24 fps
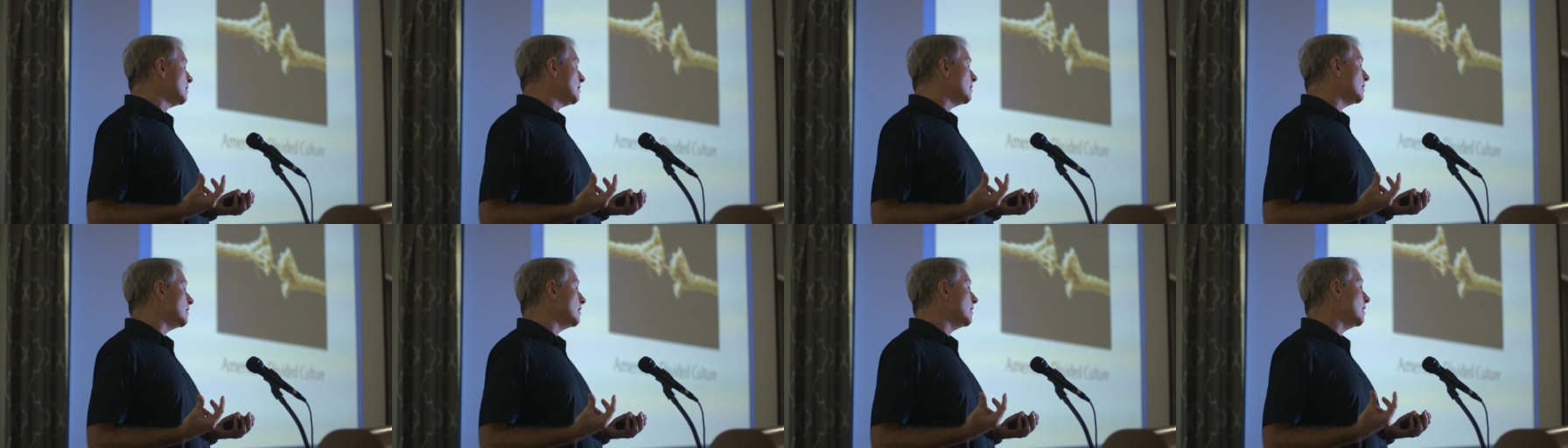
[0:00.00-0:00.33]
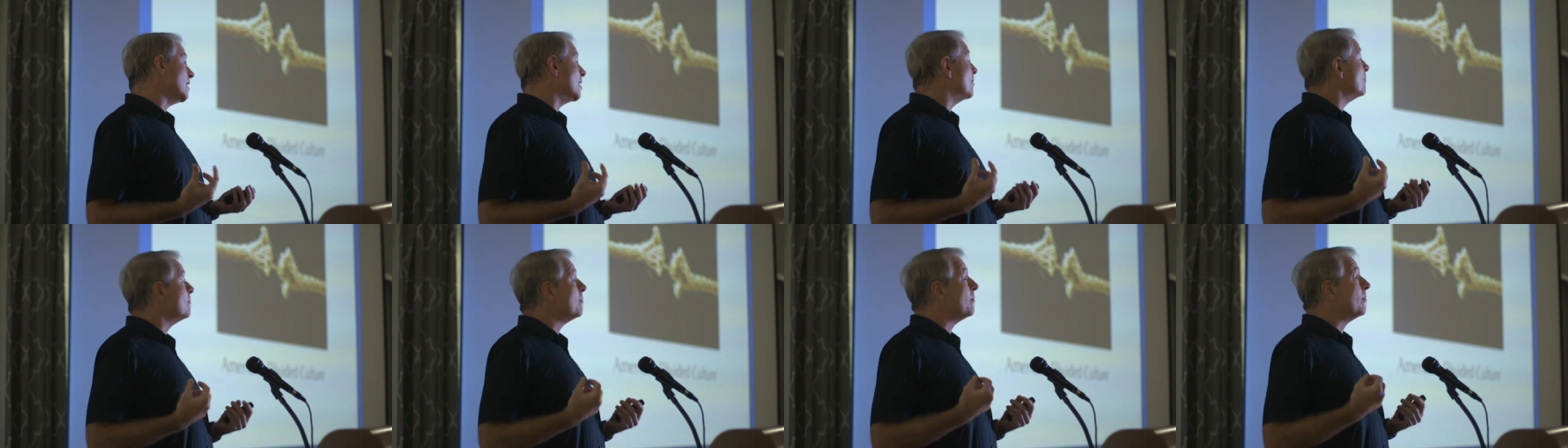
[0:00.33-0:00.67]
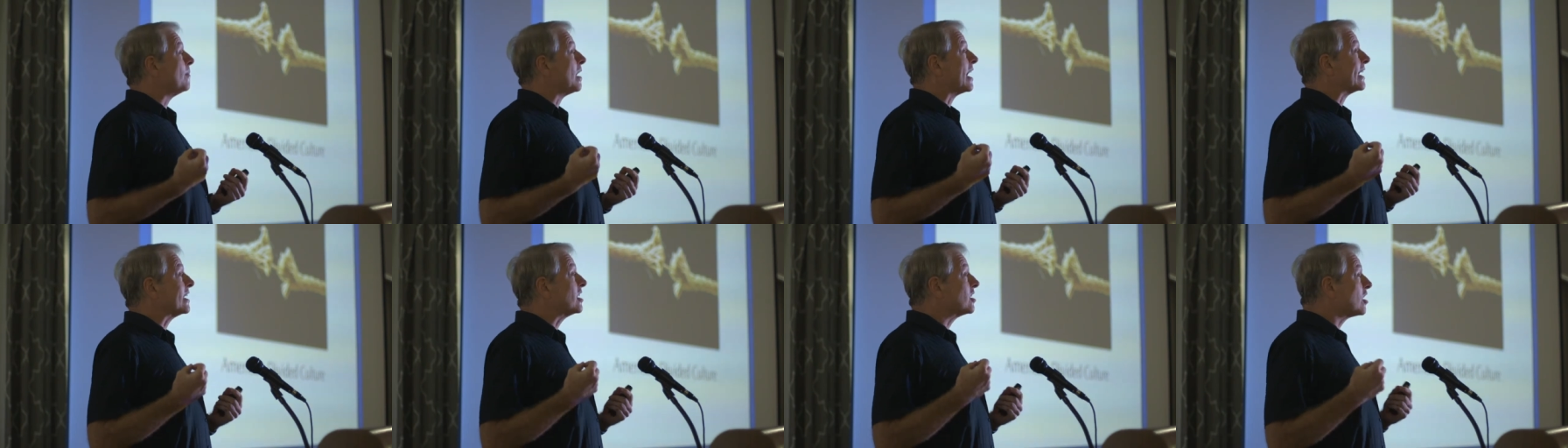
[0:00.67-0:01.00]
uh,
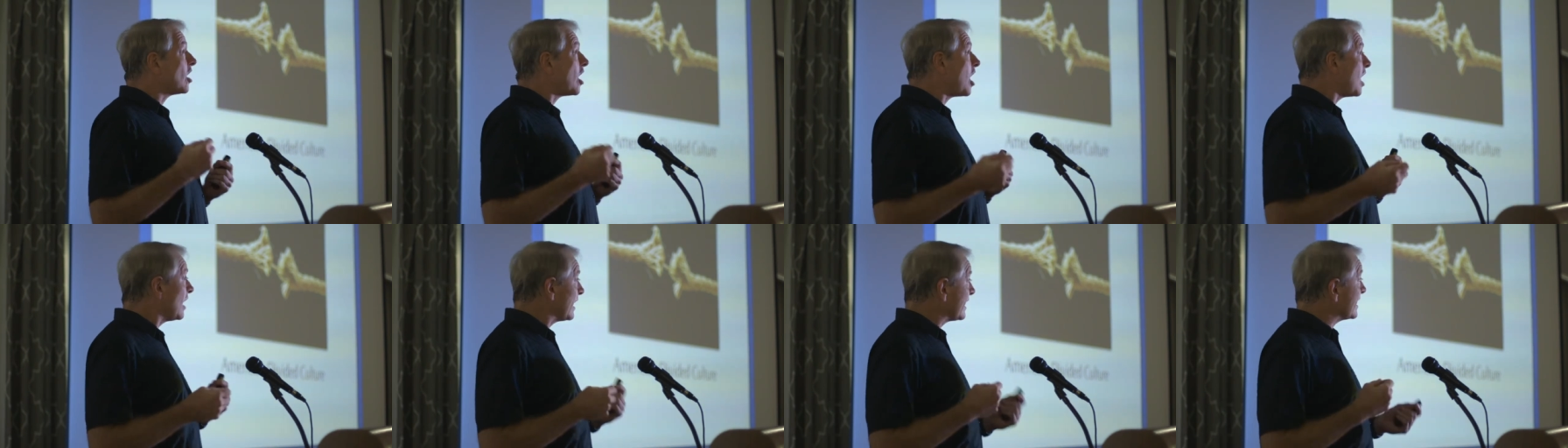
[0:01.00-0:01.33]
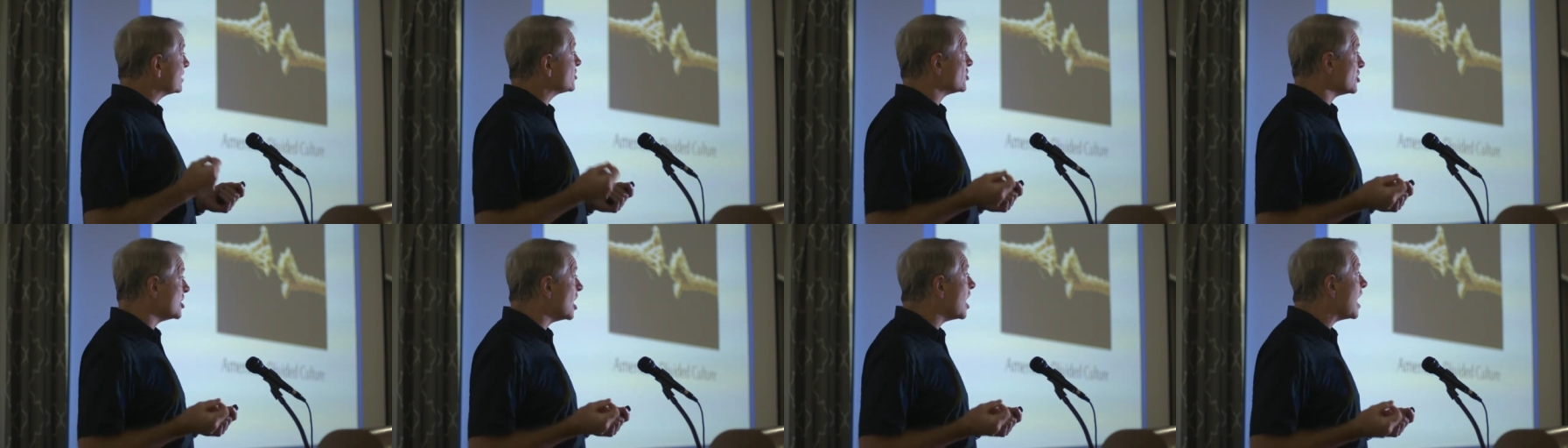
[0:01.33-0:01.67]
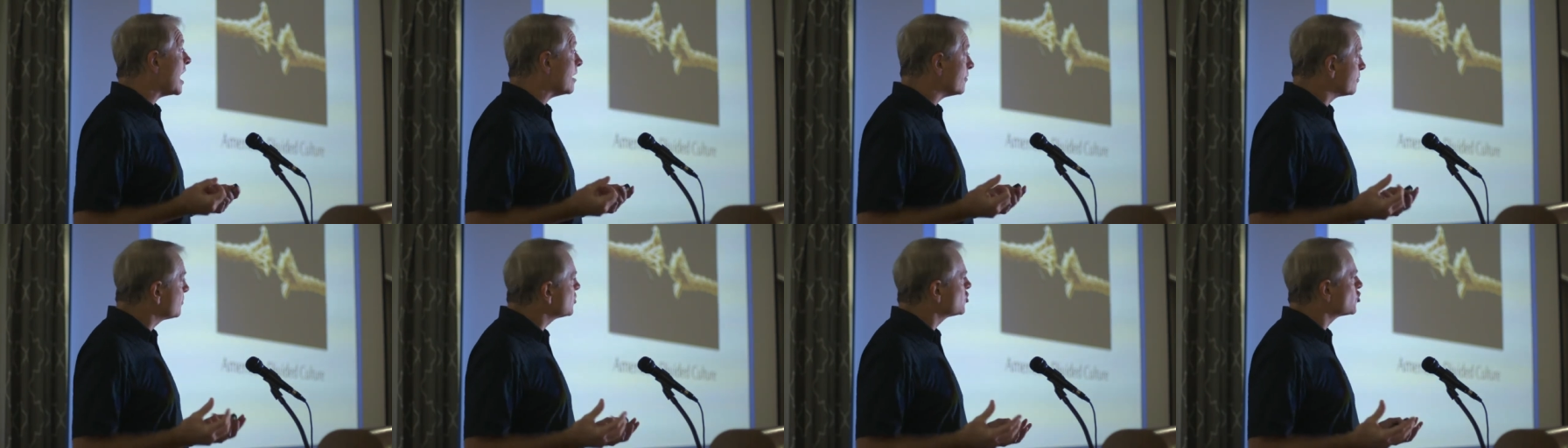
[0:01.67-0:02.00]
my colleagues and
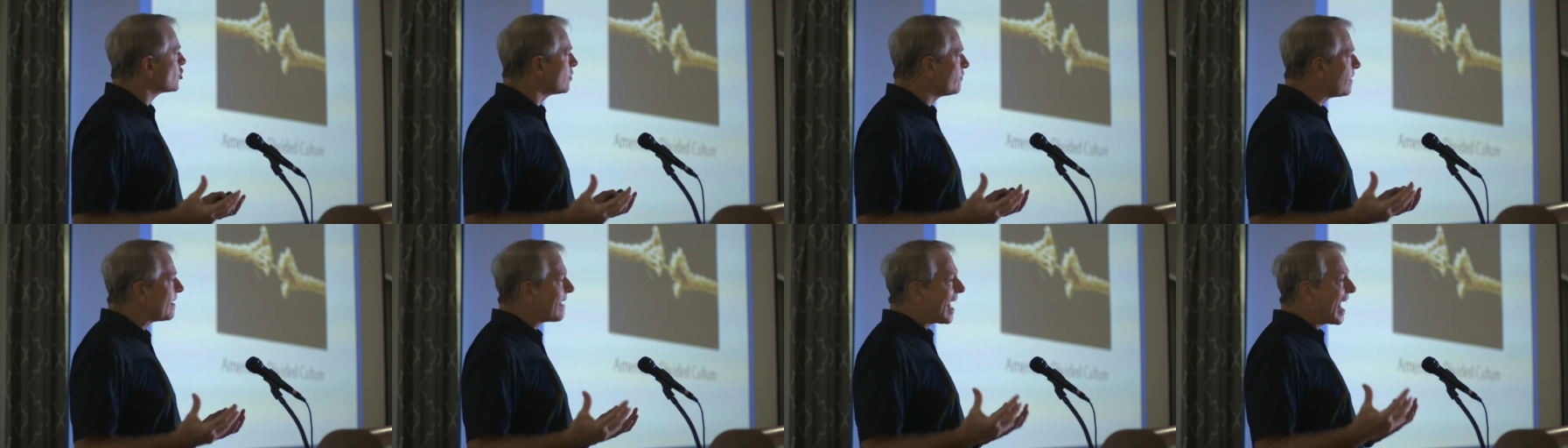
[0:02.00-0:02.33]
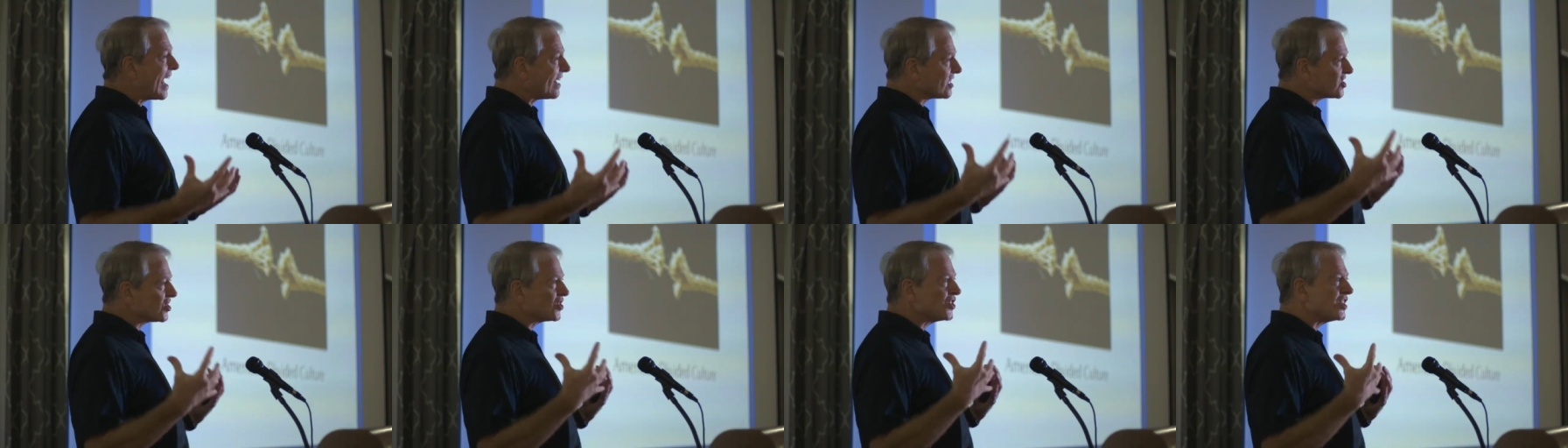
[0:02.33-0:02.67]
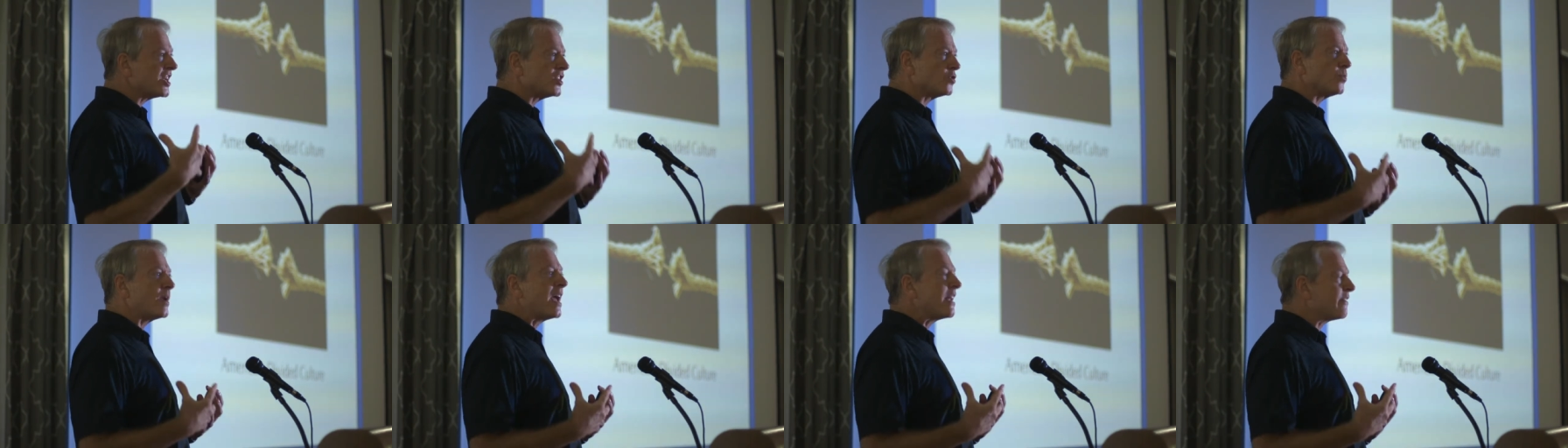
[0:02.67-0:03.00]
I sort of had a
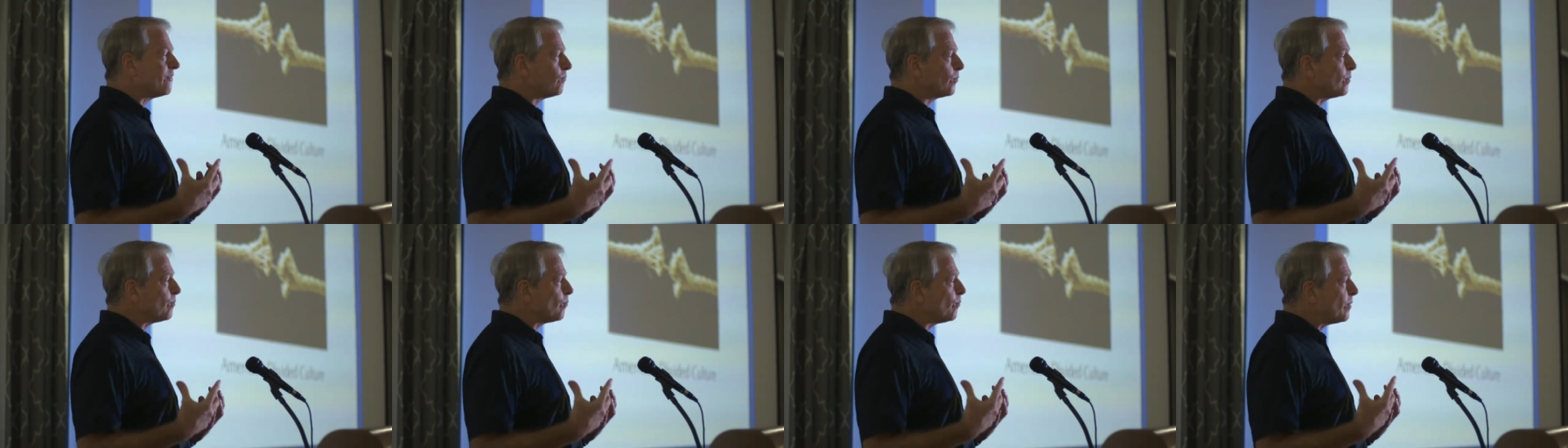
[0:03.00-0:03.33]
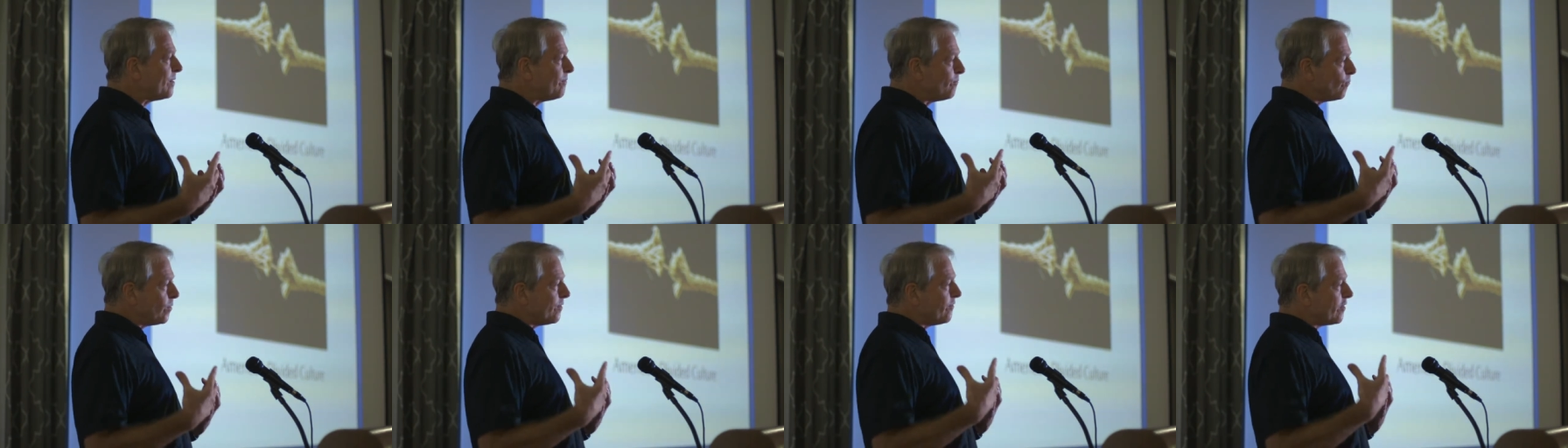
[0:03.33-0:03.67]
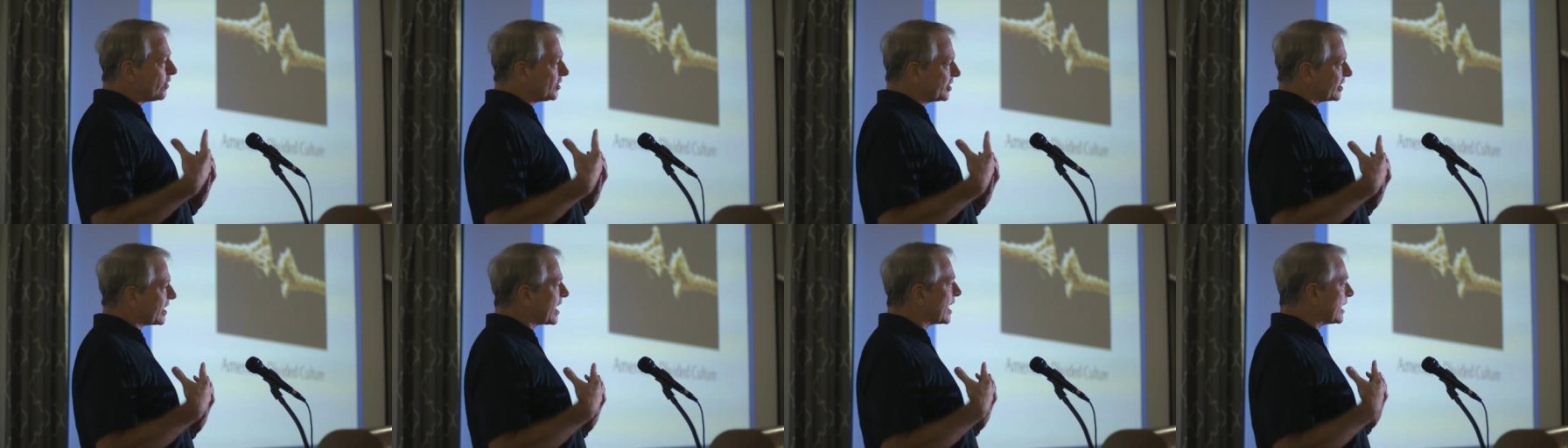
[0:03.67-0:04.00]
sense we had a, we
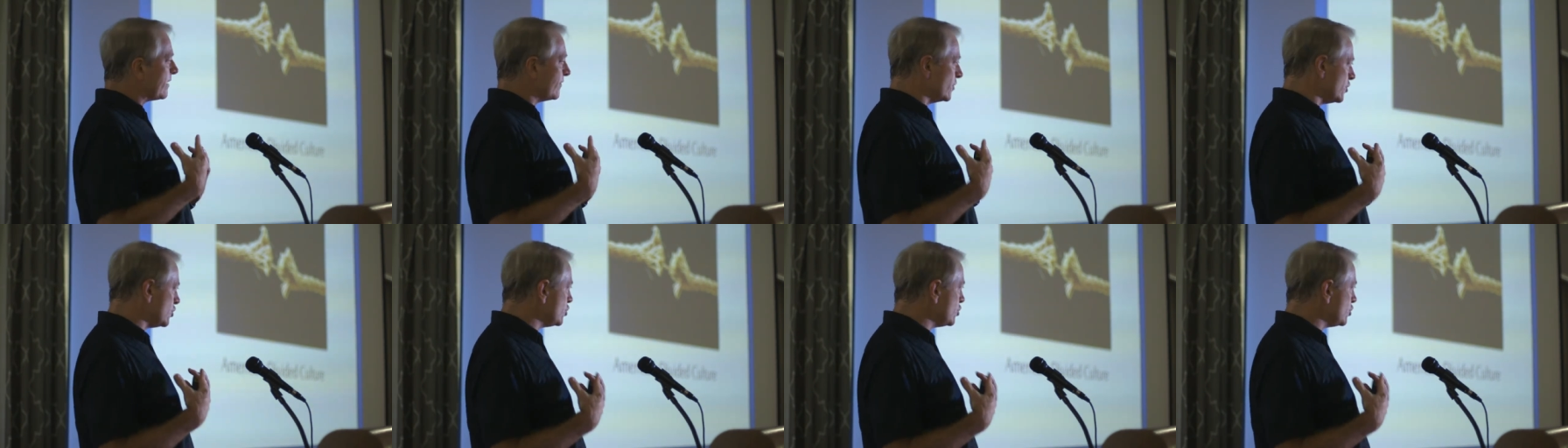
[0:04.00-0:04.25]
felt a kind of a